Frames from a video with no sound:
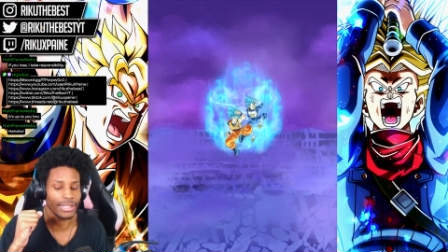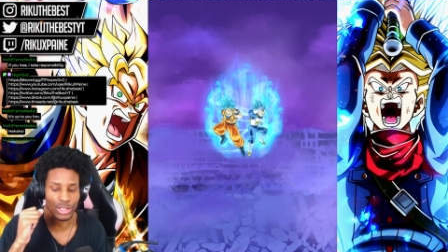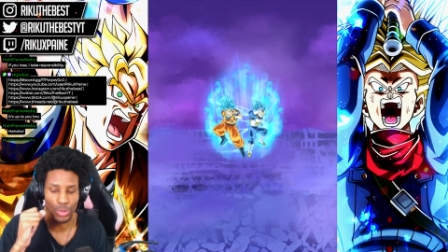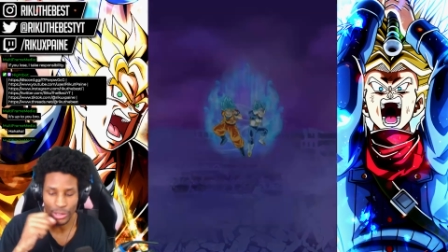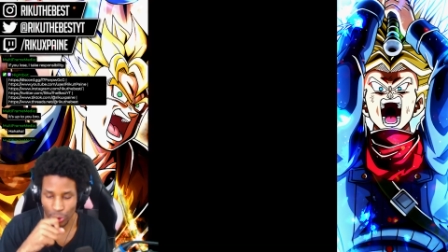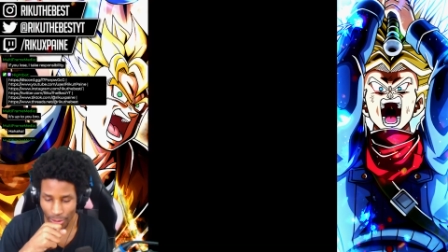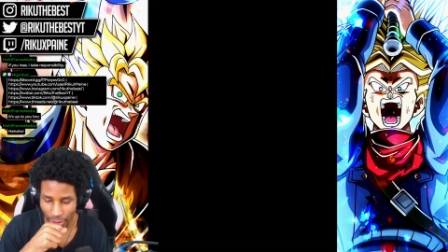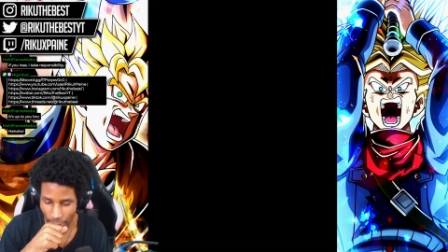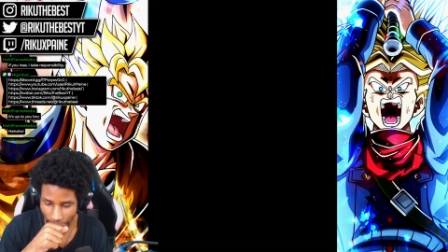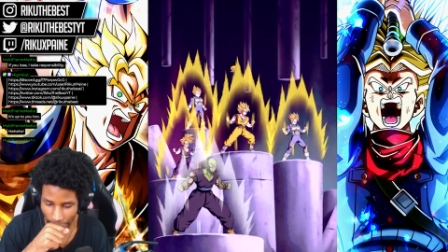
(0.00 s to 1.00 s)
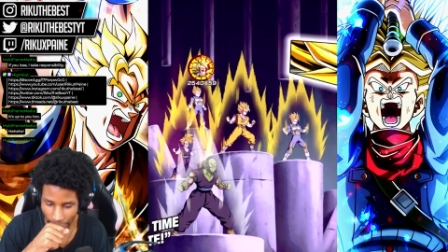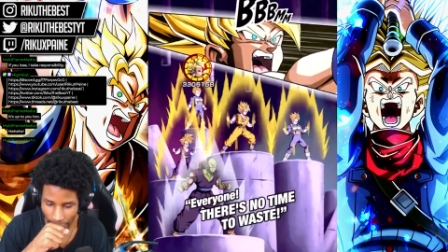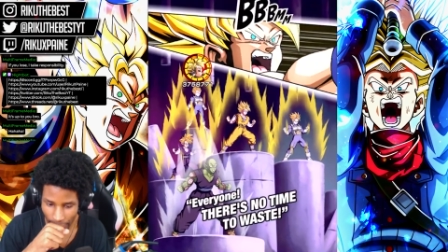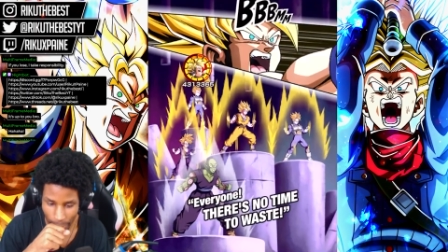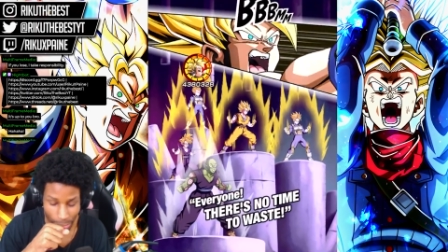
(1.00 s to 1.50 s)
That's one super. Okay.
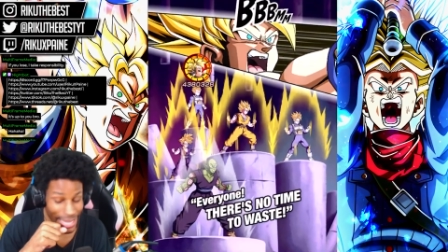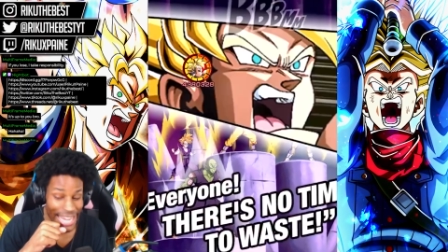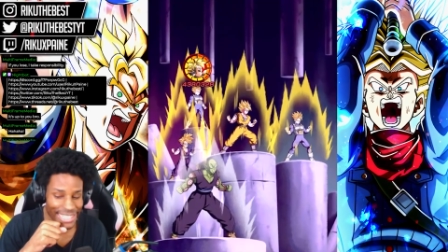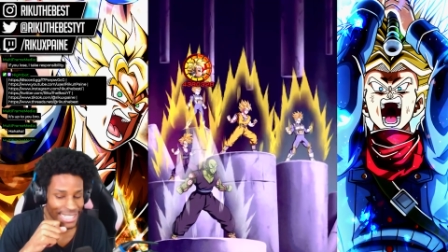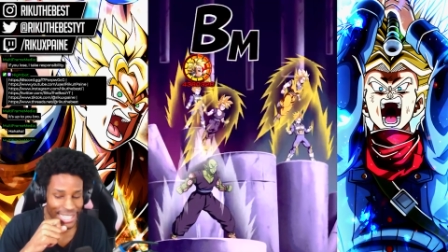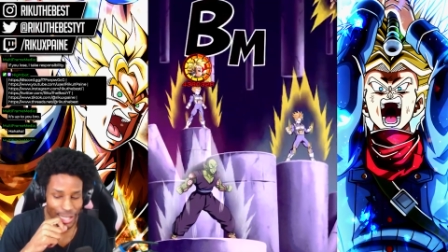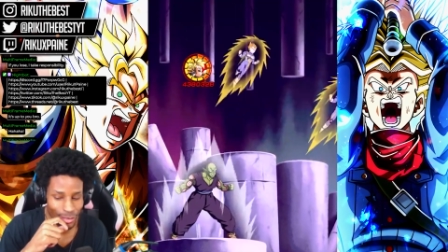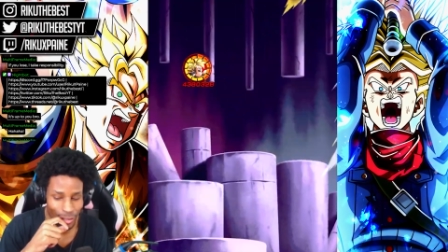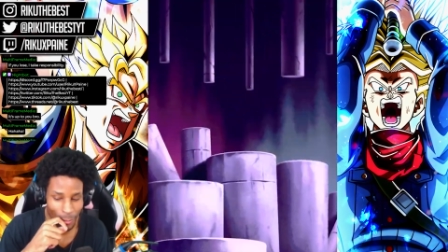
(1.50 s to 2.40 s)
Please let the other one go